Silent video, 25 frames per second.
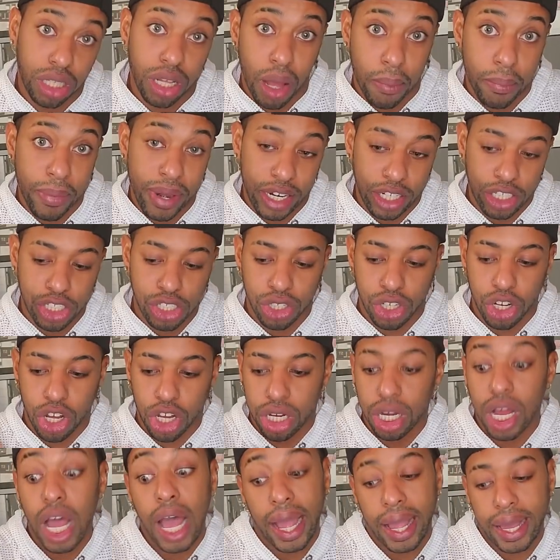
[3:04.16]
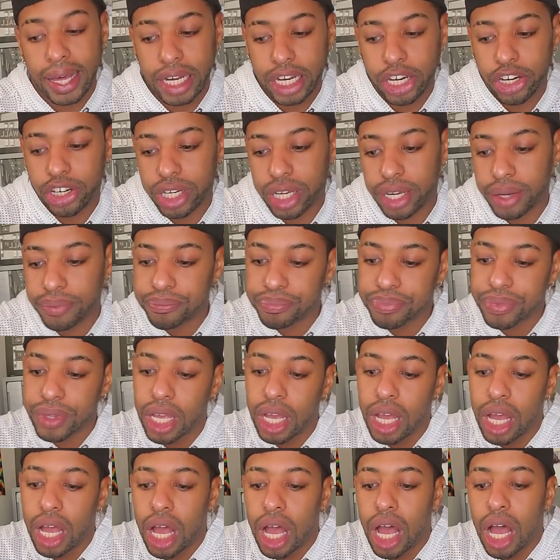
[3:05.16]
a minute too long, clearly.
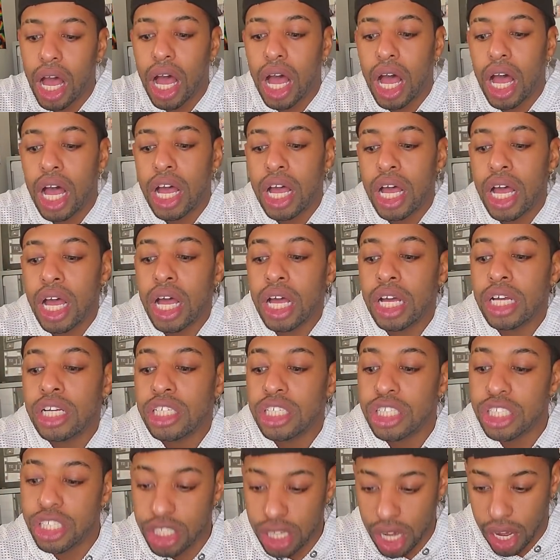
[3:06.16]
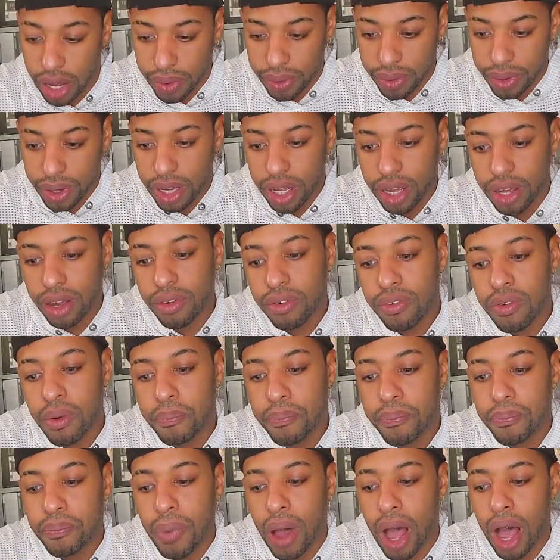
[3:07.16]
So,
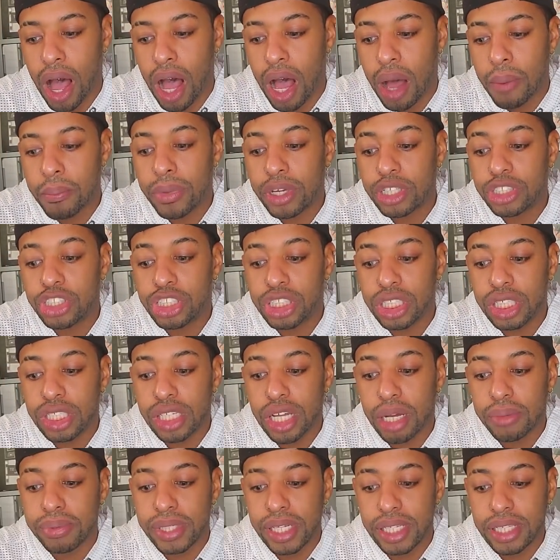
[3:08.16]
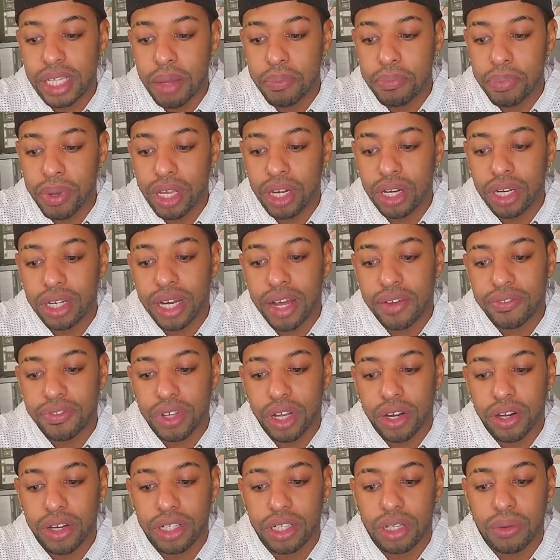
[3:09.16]
she's upset that Peter left
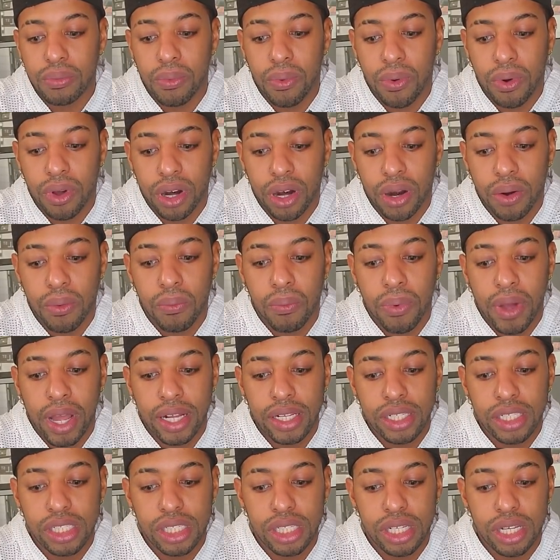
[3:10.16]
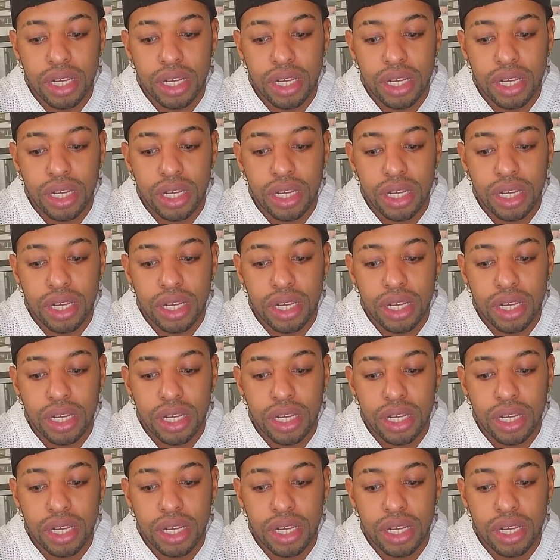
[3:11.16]
her in the water when